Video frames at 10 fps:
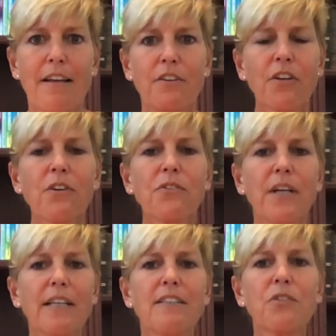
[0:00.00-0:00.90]

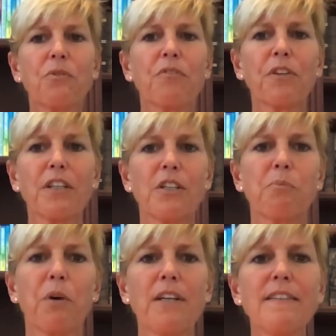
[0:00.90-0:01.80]
Neuroscientists refer to this
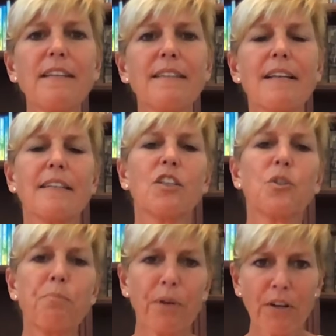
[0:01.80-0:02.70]
process as
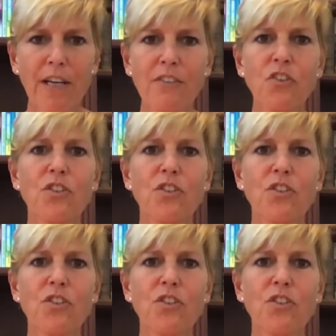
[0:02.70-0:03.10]
experience